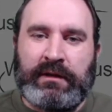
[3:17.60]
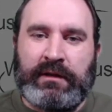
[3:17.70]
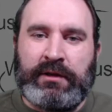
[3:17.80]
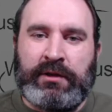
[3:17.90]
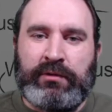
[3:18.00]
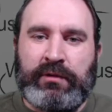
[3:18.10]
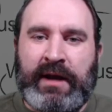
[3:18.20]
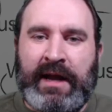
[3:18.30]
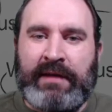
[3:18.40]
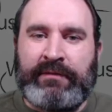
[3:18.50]
you are
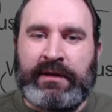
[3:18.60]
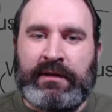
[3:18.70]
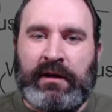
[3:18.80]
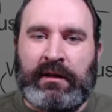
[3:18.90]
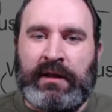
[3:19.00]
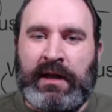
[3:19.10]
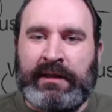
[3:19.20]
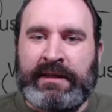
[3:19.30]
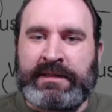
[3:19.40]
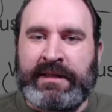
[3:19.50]
having a lot
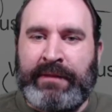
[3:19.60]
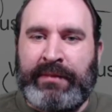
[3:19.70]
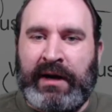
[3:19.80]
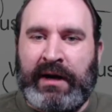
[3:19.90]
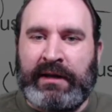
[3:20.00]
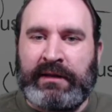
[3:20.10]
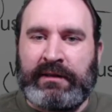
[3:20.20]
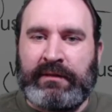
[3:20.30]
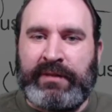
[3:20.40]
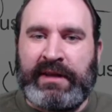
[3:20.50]
less of that pie
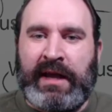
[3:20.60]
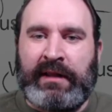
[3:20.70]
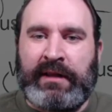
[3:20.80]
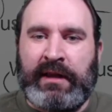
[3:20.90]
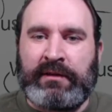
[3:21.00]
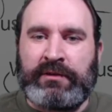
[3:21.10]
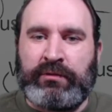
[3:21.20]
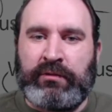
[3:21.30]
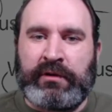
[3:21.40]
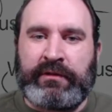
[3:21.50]
being allocated
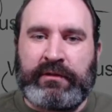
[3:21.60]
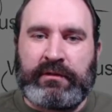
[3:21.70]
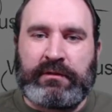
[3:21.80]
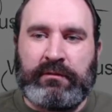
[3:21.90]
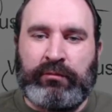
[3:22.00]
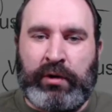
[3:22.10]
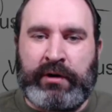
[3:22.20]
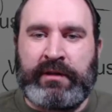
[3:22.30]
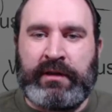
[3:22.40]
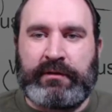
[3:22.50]
towards one
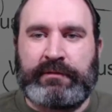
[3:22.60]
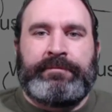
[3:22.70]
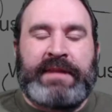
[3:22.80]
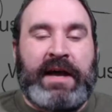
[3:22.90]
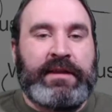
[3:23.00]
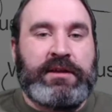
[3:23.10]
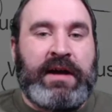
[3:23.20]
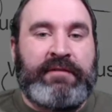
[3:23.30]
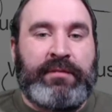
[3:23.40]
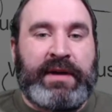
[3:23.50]
or the other. Now that you
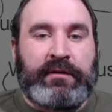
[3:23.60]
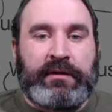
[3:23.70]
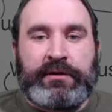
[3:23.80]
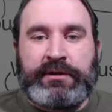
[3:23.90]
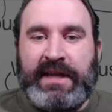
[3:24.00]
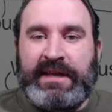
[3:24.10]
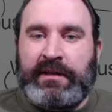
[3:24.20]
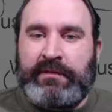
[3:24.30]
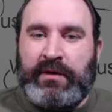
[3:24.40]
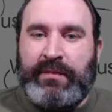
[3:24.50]
have a better understanding
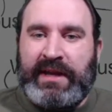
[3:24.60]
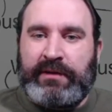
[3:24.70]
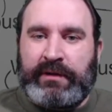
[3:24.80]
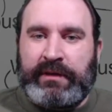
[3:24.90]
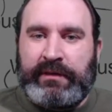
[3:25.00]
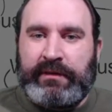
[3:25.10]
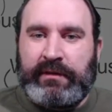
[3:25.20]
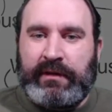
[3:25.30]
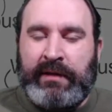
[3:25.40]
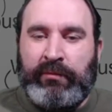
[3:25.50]
of your bandwidth
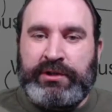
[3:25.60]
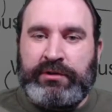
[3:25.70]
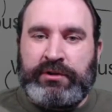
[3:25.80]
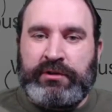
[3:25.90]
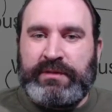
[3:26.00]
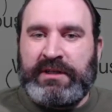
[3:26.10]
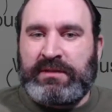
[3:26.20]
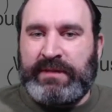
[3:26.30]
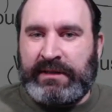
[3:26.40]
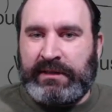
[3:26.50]
and what you should be
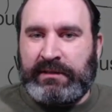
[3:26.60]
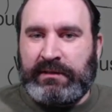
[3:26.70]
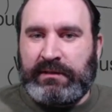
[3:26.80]
expecting,